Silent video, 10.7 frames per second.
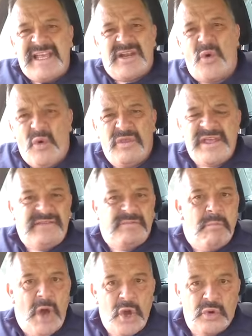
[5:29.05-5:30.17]
all these
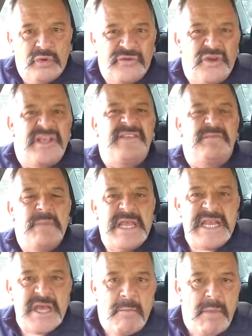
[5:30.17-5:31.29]
moguls, all these
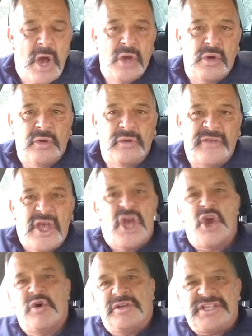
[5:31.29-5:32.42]
media moguls
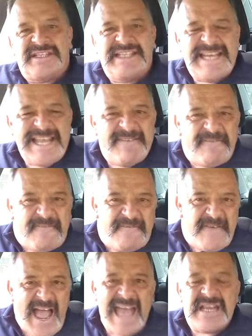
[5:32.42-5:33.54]
who are just getting
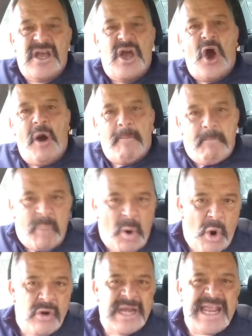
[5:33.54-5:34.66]
fat on
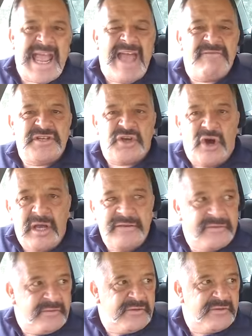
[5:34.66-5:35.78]
boring
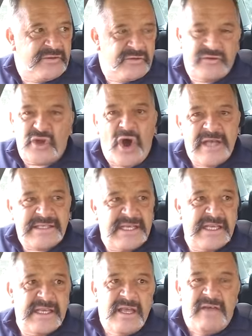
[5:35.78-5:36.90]
advertising
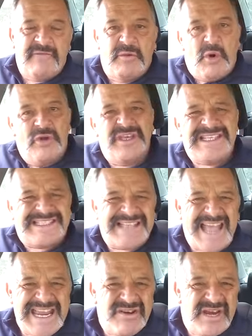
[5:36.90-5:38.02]
from all these
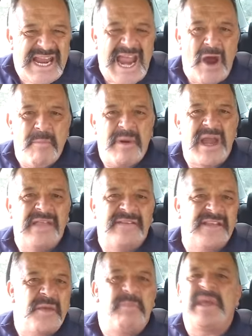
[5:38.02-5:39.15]
sacred cow brands
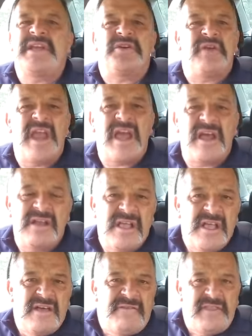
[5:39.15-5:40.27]
that have been around
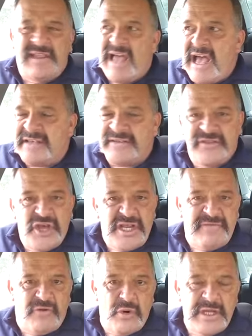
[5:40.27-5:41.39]
for the last 30,
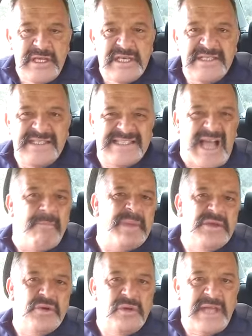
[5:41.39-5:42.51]
40 years,
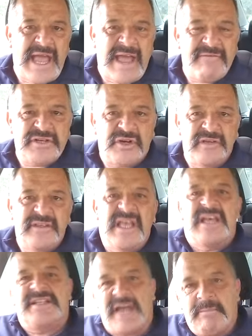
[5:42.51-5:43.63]
dumping all their advertising,
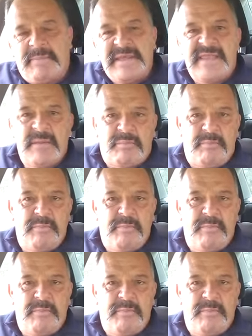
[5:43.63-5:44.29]
dumping their